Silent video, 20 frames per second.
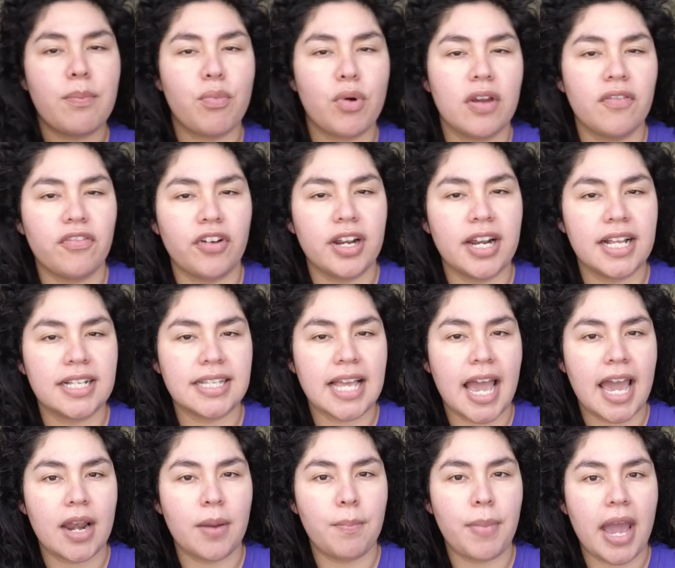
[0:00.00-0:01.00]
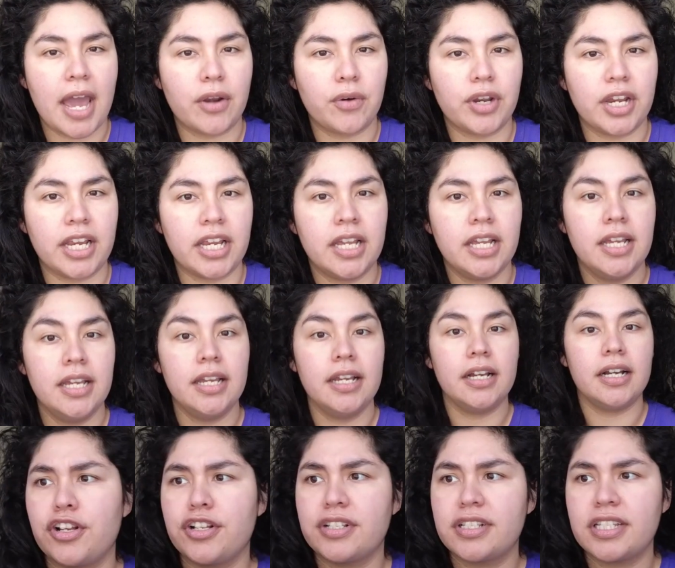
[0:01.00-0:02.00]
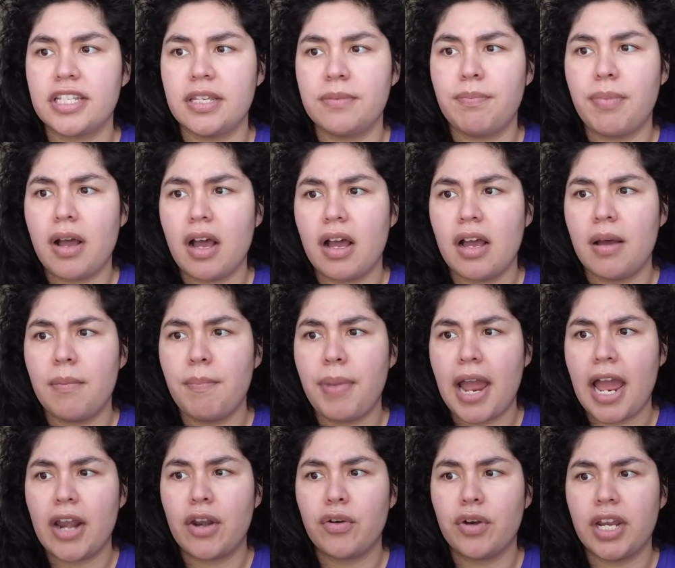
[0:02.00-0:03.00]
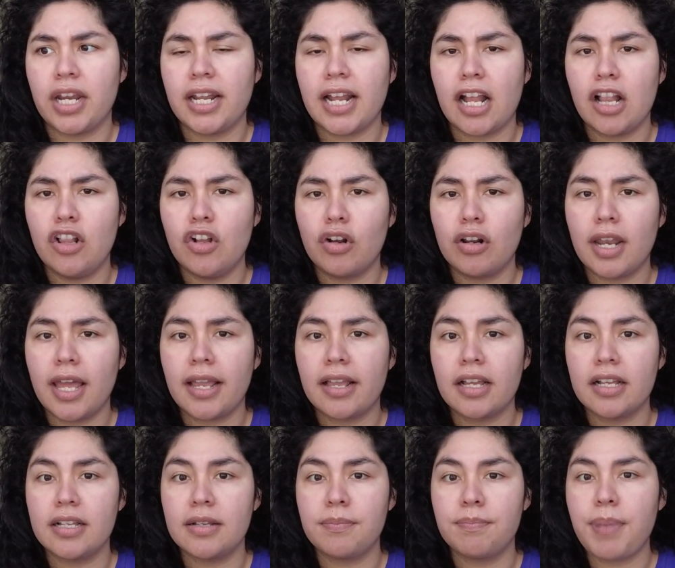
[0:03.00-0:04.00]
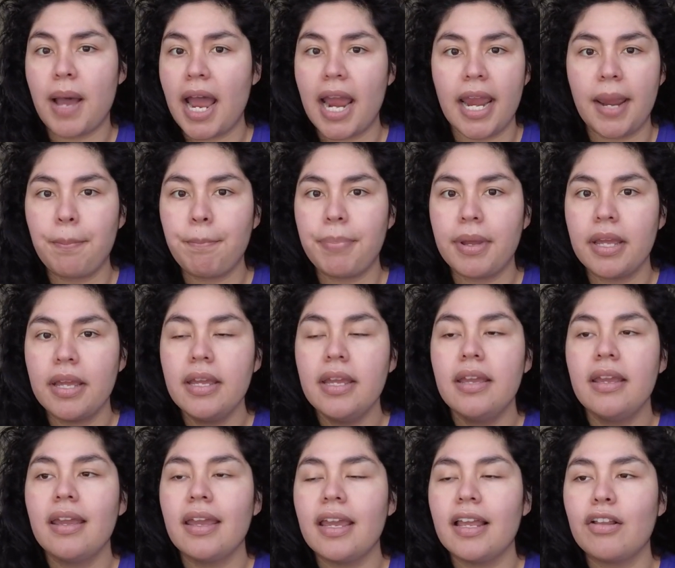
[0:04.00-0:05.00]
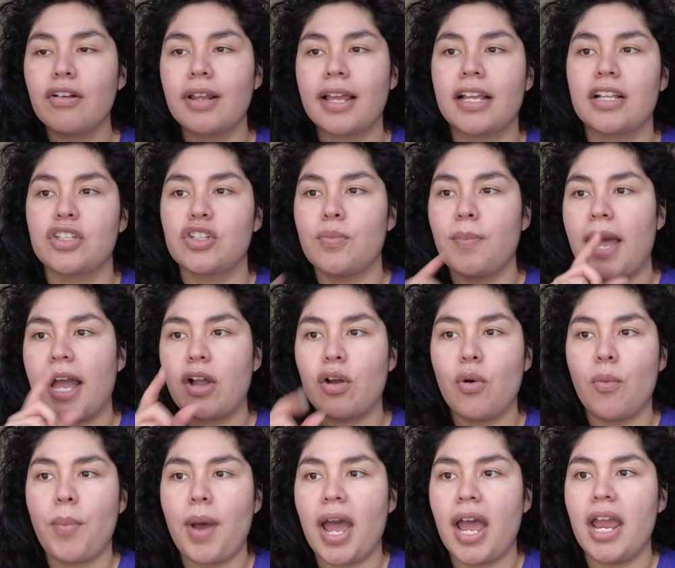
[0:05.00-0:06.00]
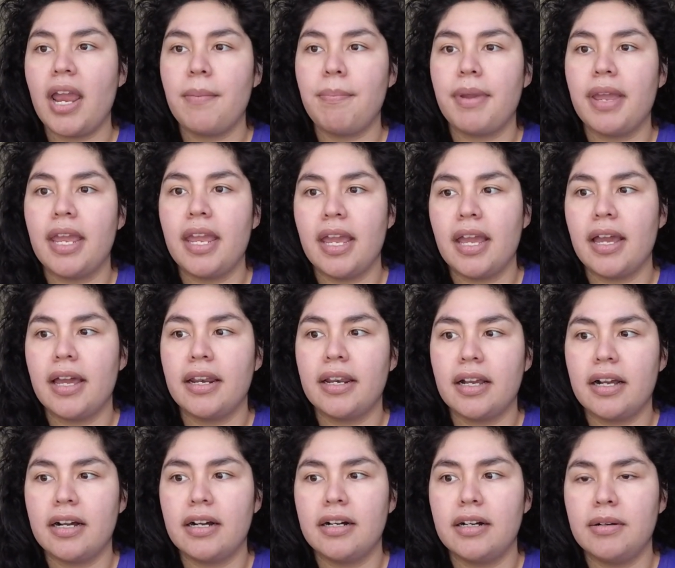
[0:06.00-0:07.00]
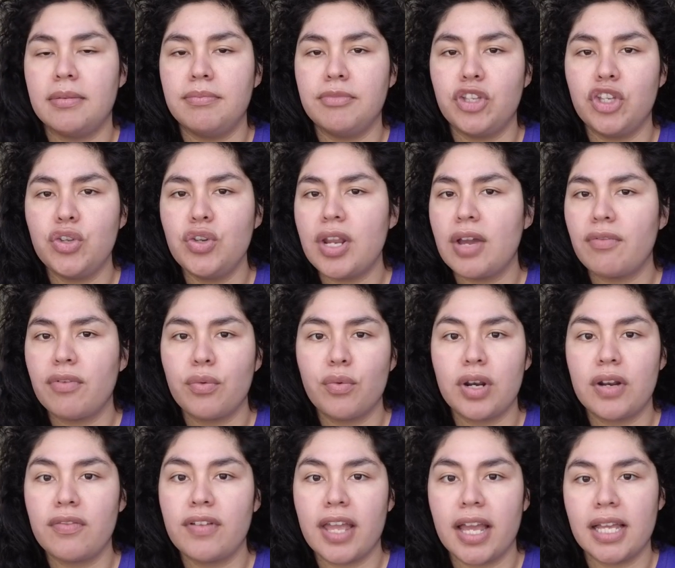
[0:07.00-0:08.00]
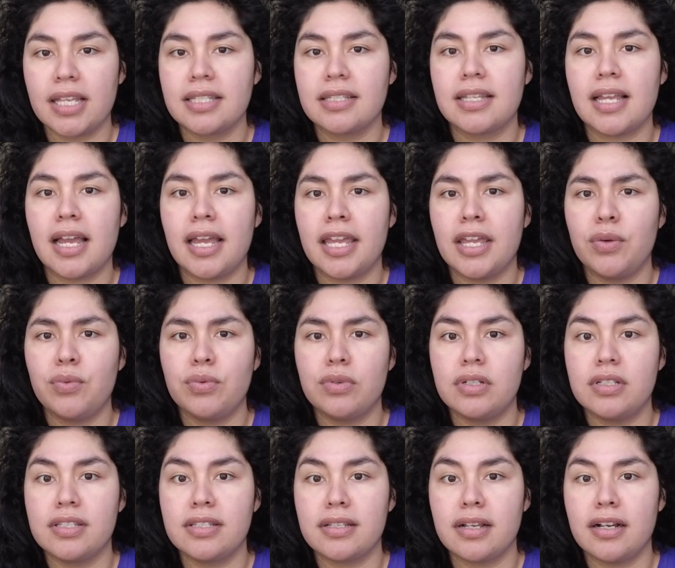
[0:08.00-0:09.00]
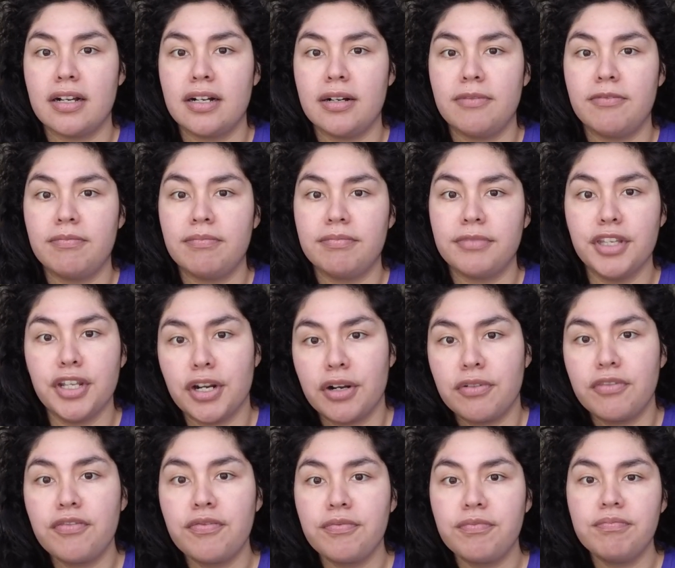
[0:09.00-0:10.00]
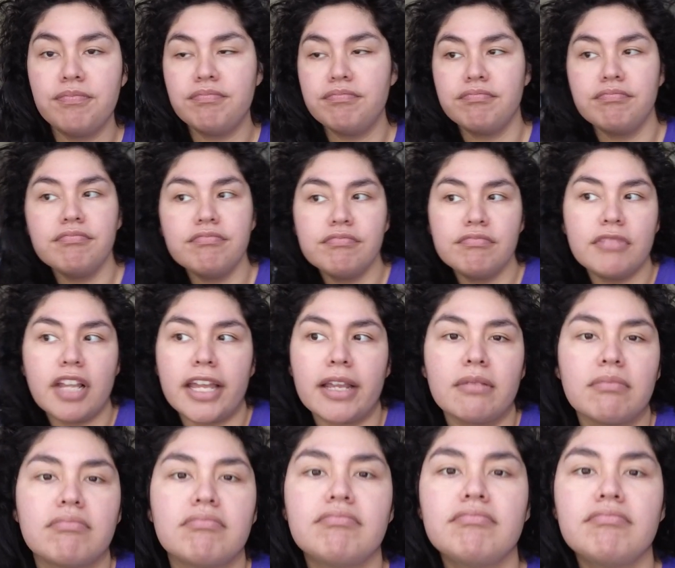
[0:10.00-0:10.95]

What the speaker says: boyfriend has had a battery. He bought a battery that looked like a pipe. It looked like a tobacco pipe, and you never would have guessed that it was you know, like